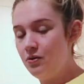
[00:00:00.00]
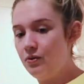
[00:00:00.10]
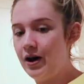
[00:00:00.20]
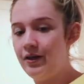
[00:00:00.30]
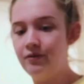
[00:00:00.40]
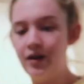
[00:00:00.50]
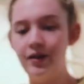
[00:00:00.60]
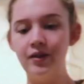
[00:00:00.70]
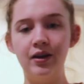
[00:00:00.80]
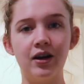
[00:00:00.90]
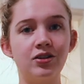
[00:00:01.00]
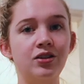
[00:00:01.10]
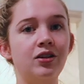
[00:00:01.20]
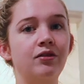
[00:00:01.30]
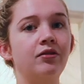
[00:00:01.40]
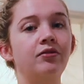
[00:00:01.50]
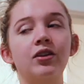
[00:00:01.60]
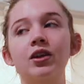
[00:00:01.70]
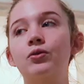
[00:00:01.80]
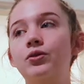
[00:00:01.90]
Well, rather than actually
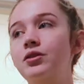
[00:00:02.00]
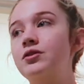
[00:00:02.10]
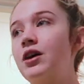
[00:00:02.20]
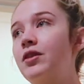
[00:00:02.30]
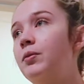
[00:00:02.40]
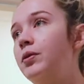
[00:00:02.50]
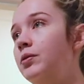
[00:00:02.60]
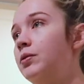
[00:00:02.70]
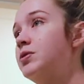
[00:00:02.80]
fulfilling orders at the moment.